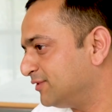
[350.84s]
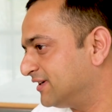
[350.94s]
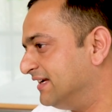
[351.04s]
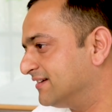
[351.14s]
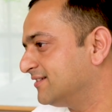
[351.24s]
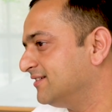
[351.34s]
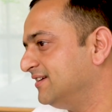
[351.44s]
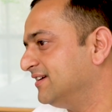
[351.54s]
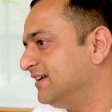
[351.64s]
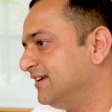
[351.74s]
but
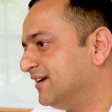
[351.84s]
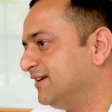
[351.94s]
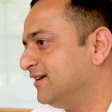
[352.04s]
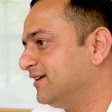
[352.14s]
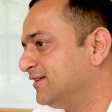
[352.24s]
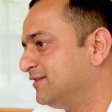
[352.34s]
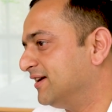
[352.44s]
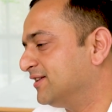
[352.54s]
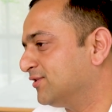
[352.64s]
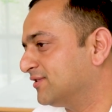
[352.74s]
internally I I,
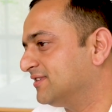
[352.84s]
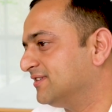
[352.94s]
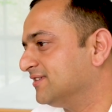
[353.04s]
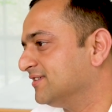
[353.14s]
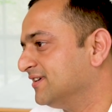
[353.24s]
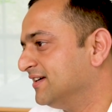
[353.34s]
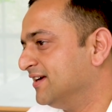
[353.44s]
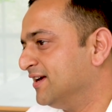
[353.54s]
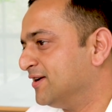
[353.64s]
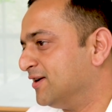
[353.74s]
I, I thought
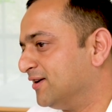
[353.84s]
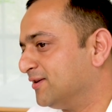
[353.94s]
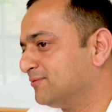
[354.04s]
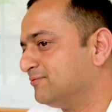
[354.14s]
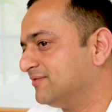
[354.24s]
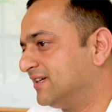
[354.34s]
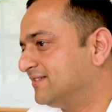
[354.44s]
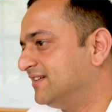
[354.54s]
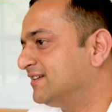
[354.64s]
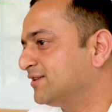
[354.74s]
uh,
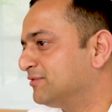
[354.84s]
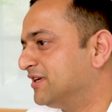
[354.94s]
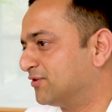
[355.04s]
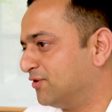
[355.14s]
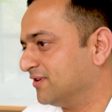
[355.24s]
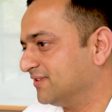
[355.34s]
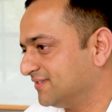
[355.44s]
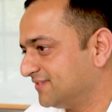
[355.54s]
that there is something wrong.